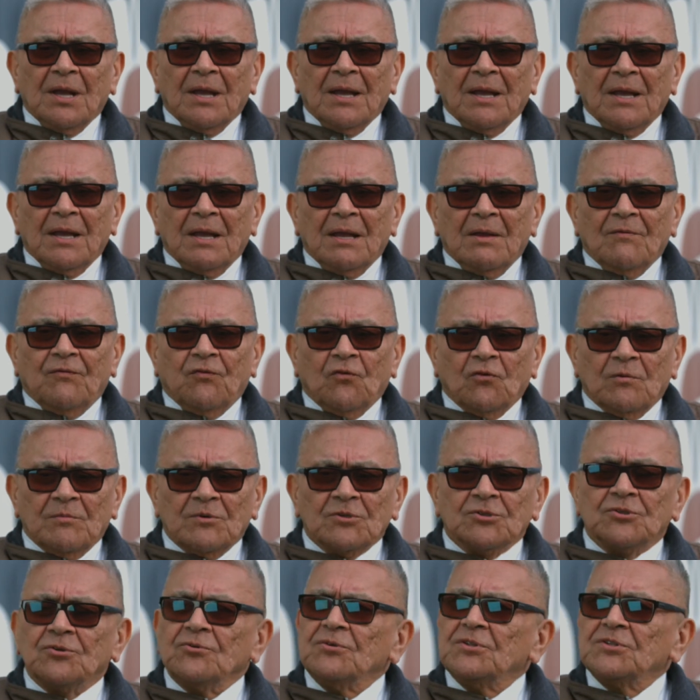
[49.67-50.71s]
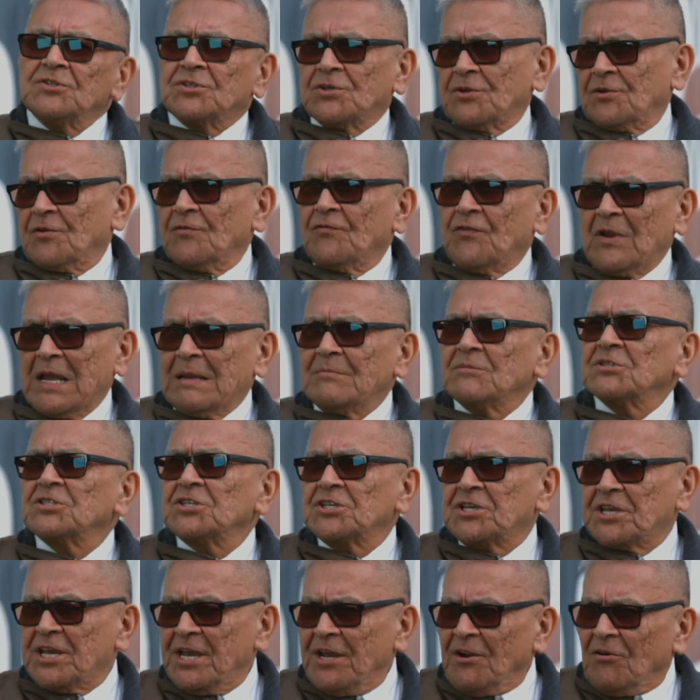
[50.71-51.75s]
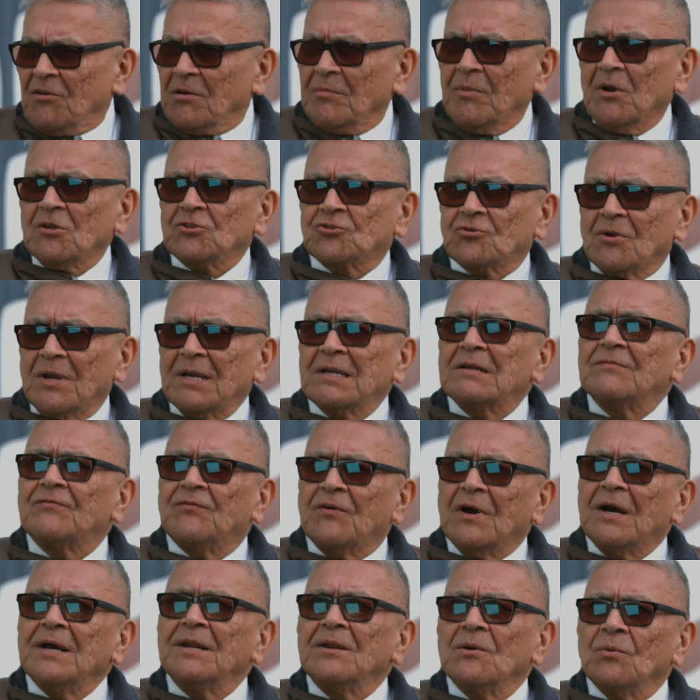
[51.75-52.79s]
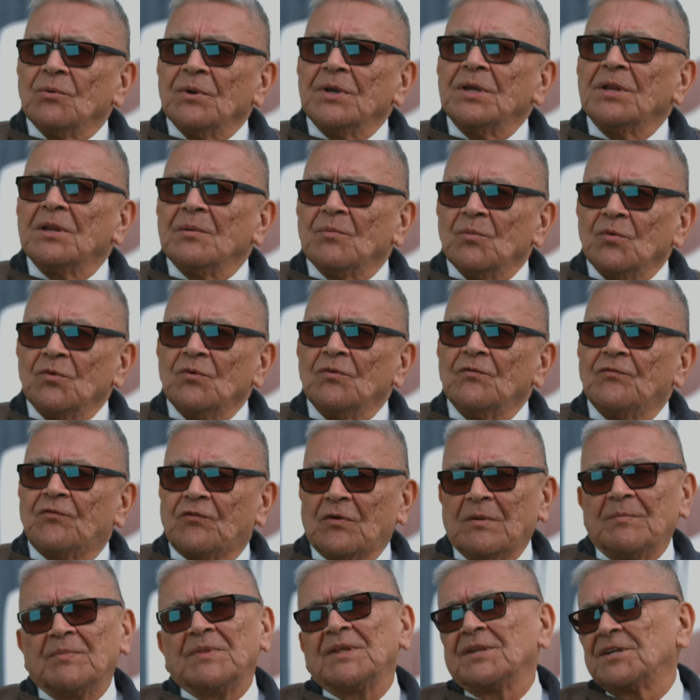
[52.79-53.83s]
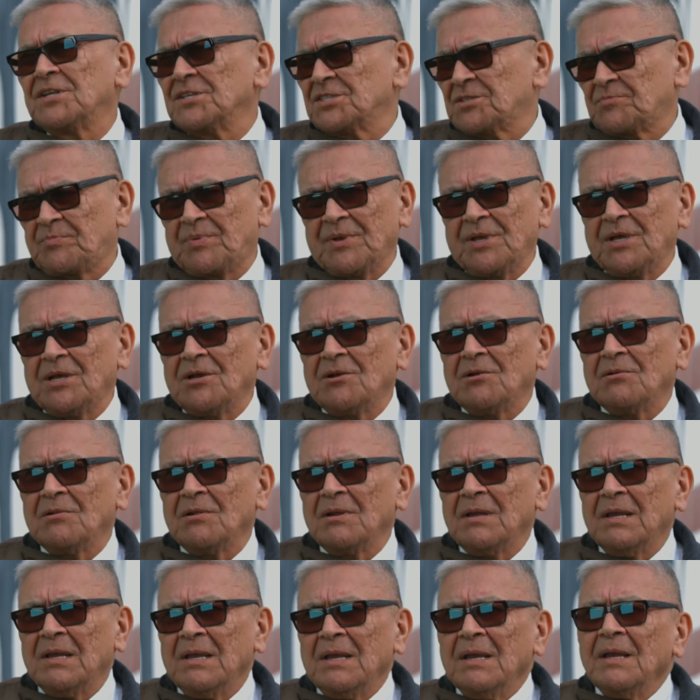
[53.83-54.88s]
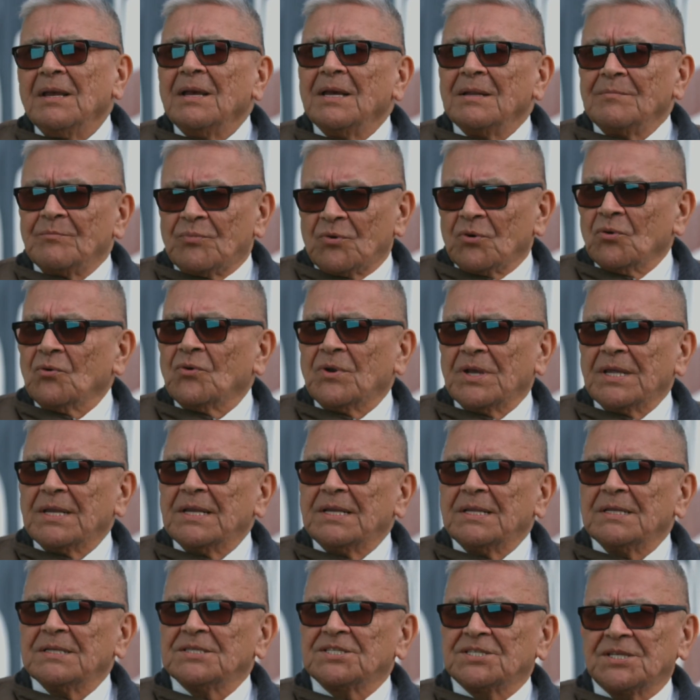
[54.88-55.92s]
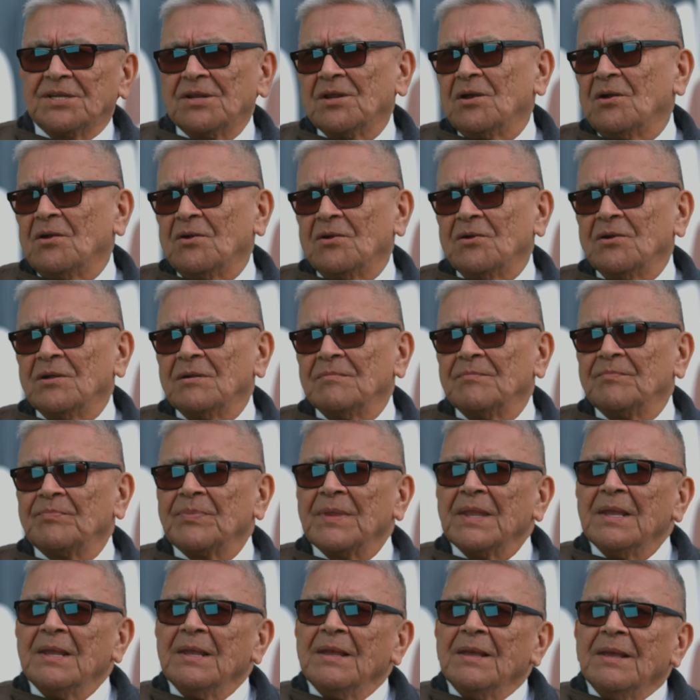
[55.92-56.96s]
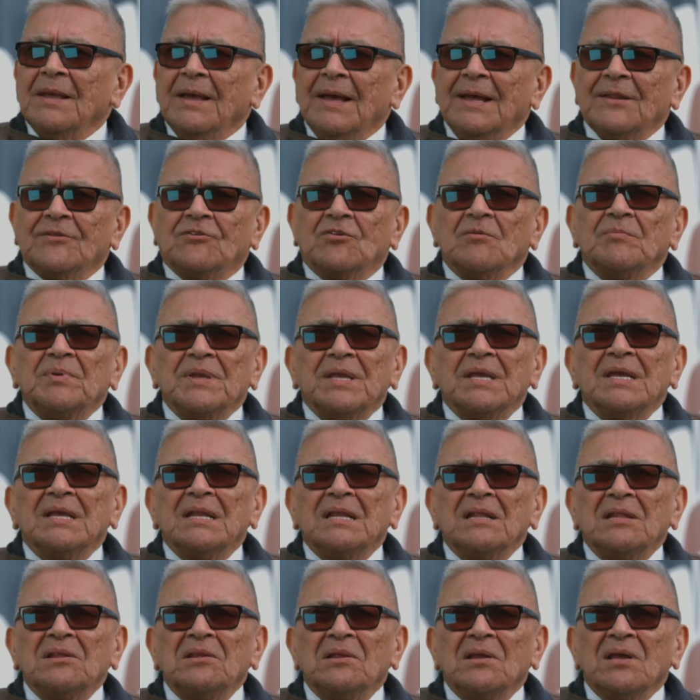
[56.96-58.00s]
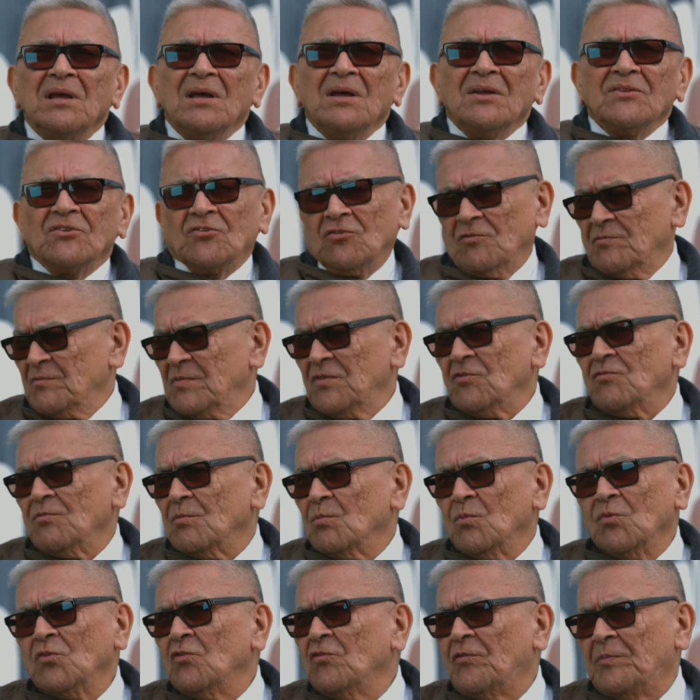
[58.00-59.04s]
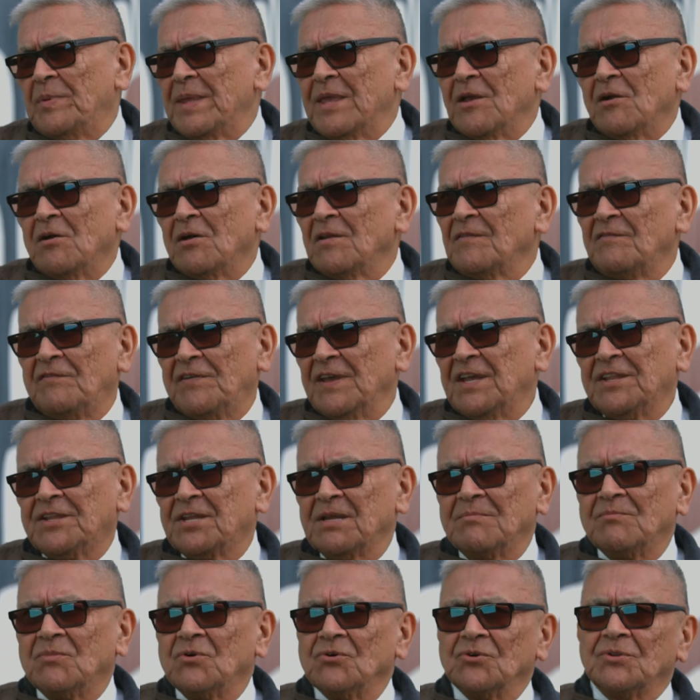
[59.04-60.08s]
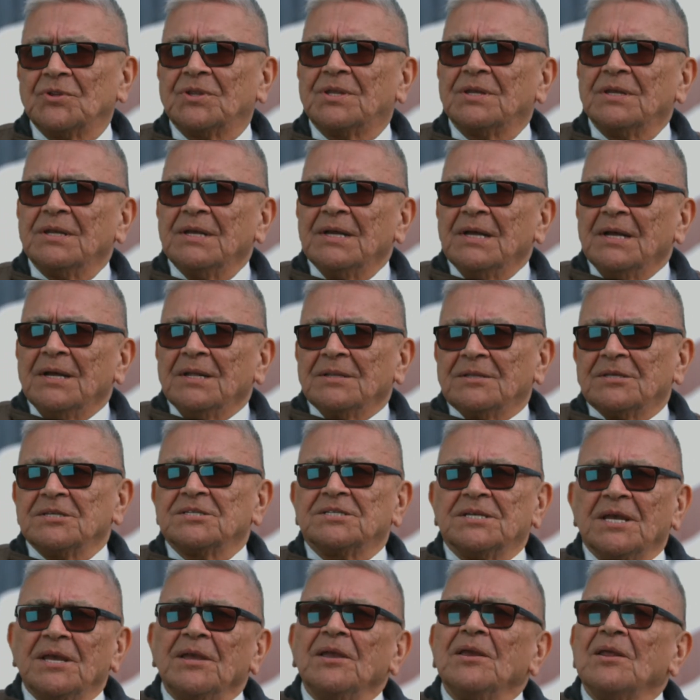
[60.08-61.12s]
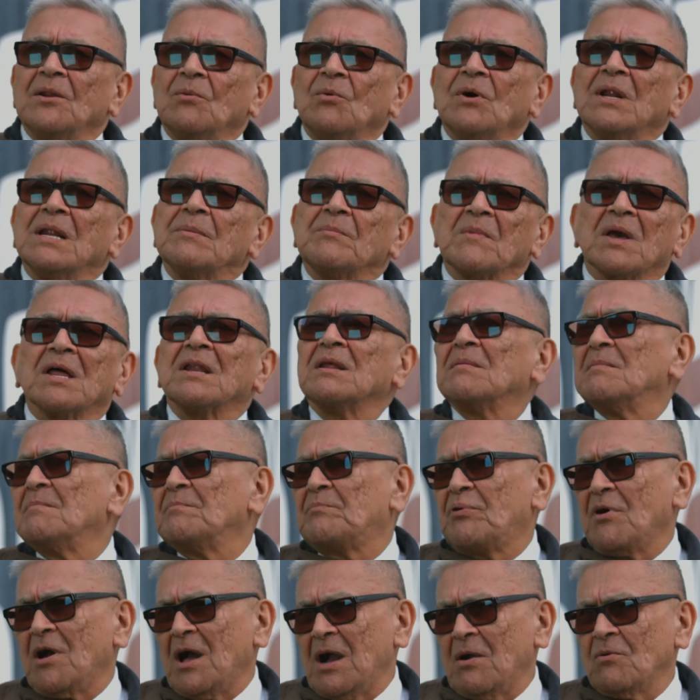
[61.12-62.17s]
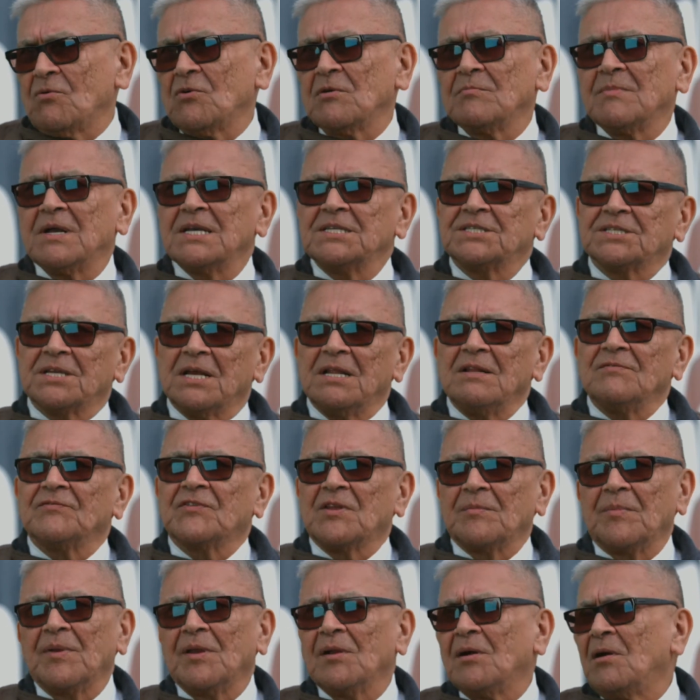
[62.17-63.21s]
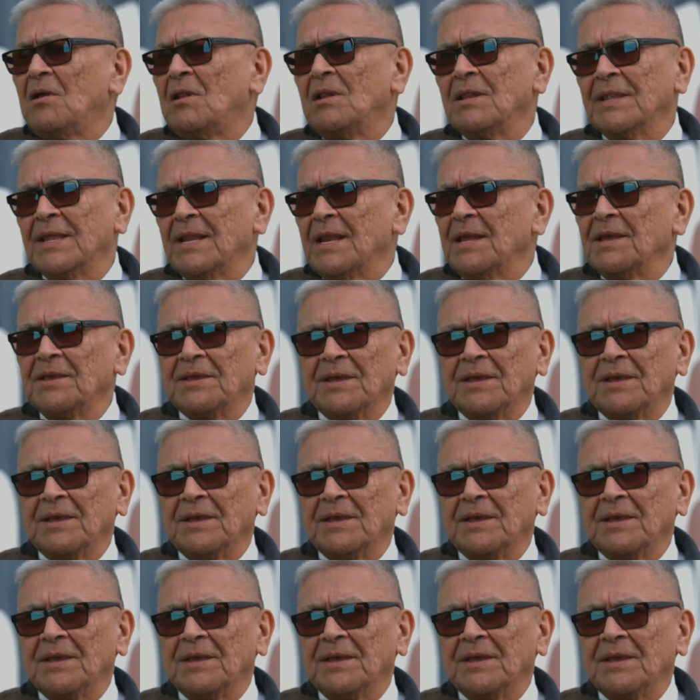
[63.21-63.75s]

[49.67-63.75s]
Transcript: uh, former students and their families care about trying to find a way to move from the despair and brokenness and the harm and to begin to move beyond victimhood, to say, you know what, I'm going to empower myself to be all that I